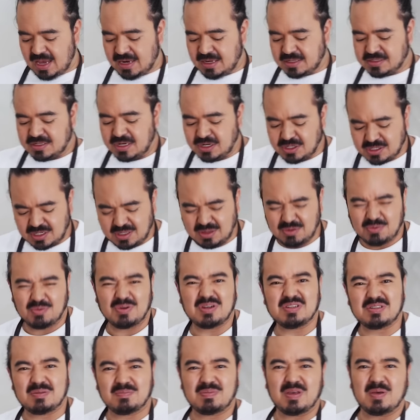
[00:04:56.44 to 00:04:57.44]
And essentially the
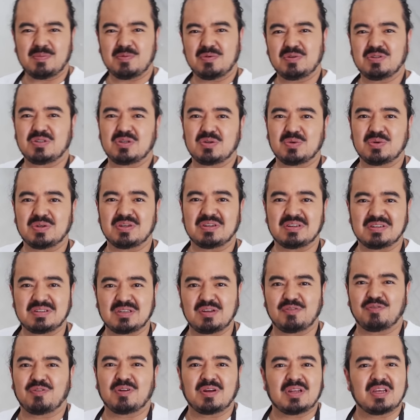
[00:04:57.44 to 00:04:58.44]
reason people do it
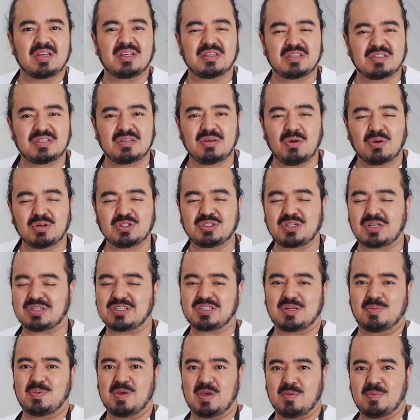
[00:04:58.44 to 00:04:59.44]
differently is not
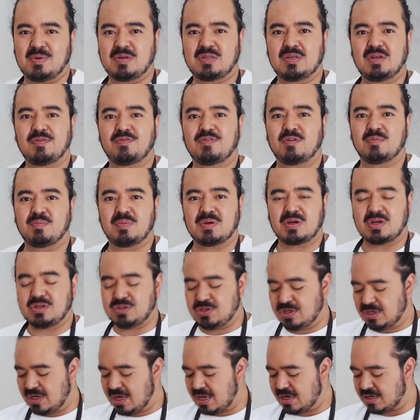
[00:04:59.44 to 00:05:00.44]
just to be a bit different,
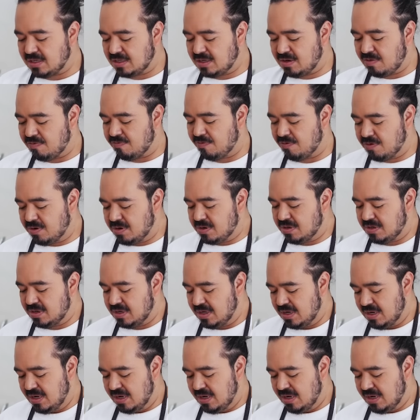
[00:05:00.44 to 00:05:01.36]
because you get different